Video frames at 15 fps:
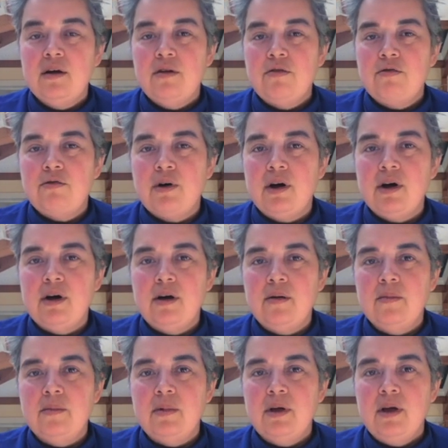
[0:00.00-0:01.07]

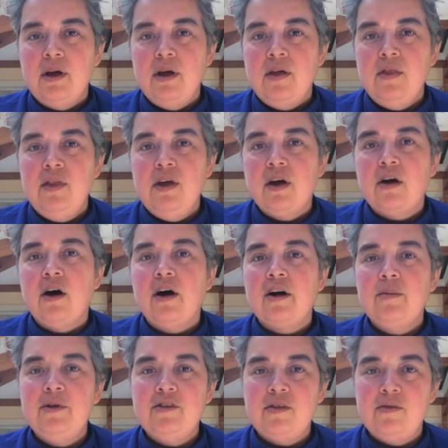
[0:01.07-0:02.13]
from the
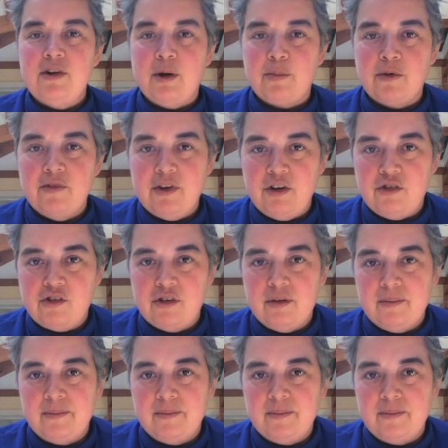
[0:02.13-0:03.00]
economies of deprivation.